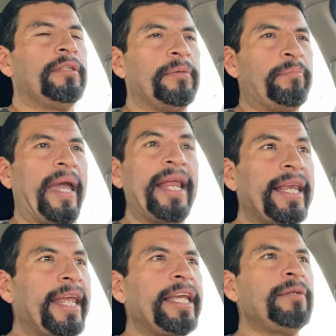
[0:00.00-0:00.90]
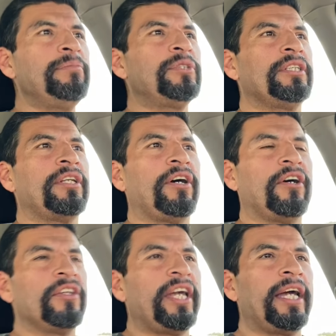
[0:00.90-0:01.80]
pet names and
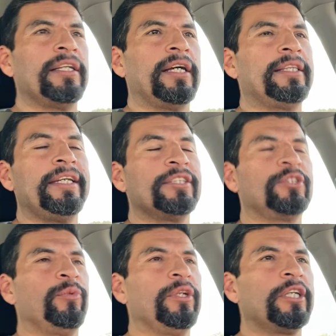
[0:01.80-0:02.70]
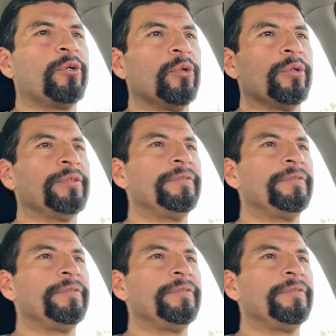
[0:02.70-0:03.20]
all that, I think it's really cool.